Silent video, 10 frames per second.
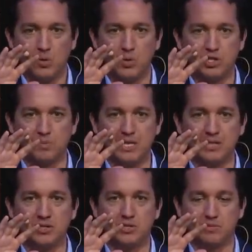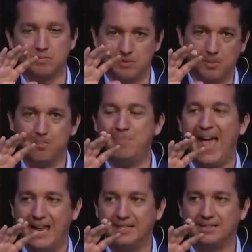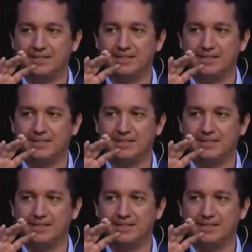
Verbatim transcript: which means you know, bed.